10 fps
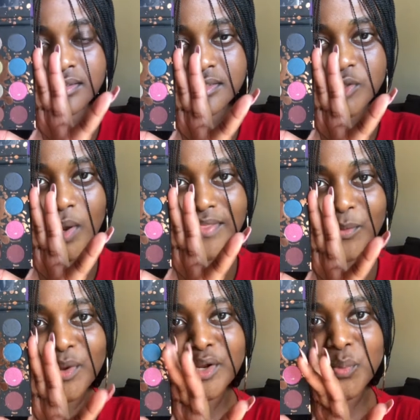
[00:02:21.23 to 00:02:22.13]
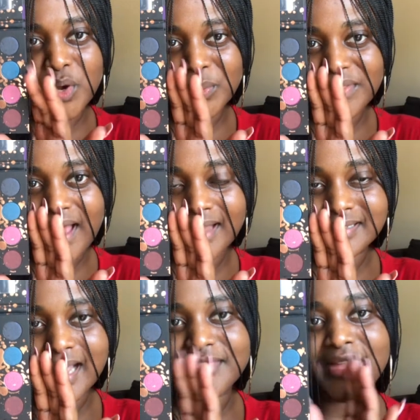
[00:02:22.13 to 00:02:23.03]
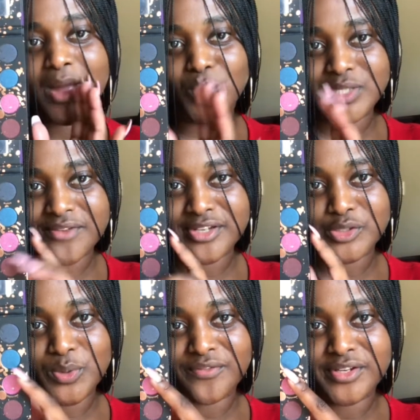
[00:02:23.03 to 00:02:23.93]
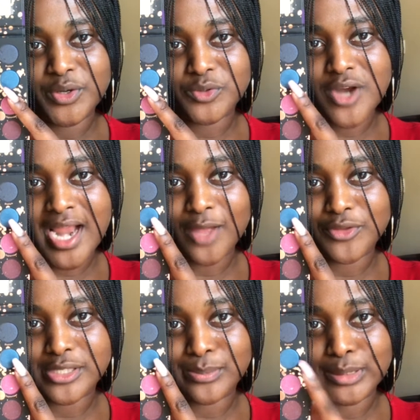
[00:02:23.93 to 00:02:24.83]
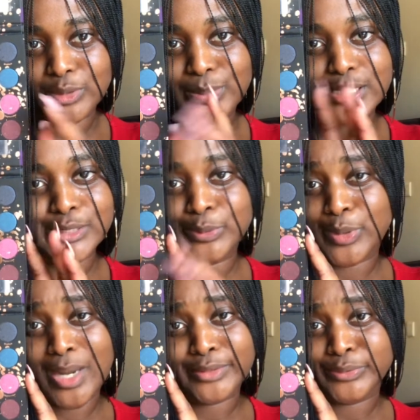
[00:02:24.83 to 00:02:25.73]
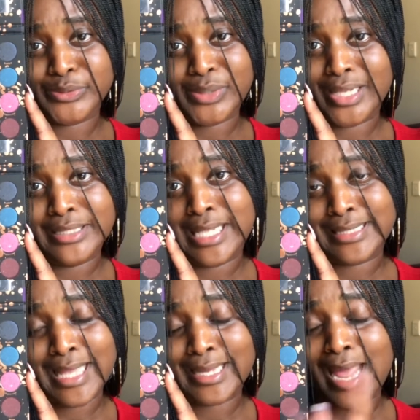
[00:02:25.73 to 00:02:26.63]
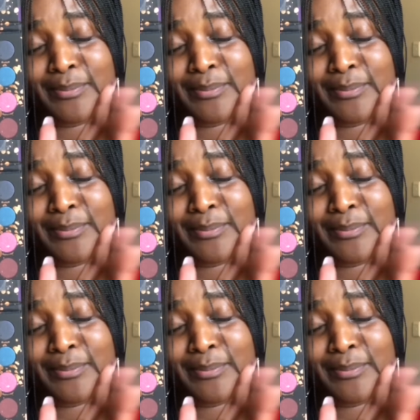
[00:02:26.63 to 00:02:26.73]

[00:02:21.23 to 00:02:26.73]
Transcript: So I think we're gonna work with that. I think I will definitely do a video trying out this blue, because I don't do color like that.